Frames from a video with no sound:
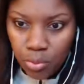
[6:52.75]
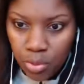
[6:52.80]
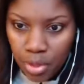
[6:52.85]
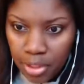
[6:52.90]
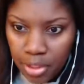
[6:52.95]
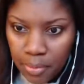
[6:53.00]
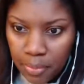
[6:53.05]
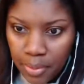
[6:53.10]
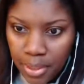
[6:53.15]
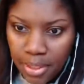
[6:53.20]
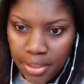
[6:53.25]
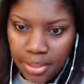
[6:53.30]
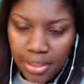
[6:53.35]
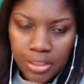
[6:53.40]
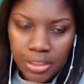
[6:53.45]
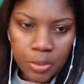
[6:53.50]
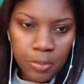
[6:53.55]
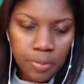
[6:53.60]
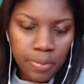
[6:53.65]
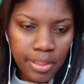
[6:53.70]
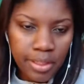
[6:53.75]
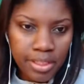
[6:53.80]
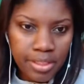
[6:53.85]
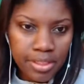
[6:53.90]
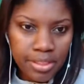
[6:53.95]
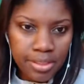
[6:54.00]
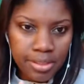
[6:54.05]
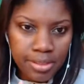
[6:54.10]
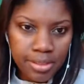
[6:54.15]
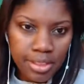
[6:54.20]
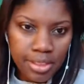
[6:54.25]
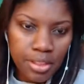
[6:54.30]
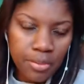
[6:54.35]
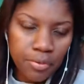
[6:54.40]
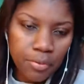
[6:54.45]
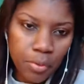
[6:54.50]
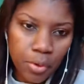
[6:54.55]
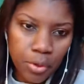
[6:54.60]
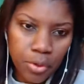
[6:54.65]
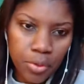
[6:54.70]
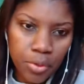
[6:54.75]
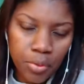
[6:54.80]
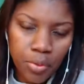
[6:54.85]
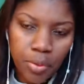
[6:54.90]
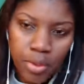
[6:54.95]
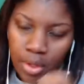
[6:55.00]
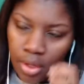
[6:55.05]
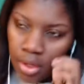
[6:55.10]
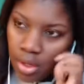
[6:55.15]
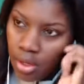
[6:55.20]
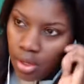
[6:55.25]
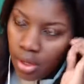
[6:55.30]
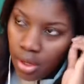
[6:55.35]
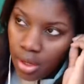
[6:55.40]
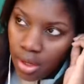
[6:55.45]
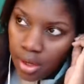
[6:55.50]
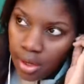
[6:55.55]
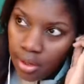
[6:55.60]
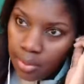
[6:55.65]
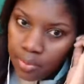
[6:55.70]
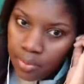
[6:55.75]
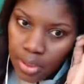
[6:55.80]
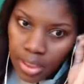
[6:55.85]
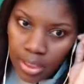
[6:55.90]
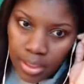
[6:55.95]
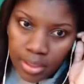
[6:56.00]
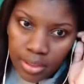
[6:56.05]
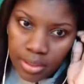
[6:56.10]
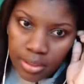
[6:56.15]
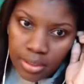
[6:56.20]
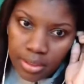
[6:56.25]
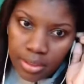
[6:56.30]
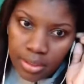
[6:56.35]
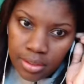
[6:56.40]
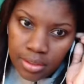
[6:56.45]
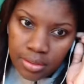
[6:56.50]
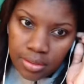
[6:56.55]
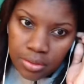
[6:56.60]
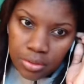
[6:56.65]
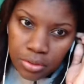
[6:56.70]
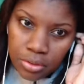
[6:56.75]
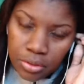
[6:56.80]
Ronnie Mann has placed a link for you in the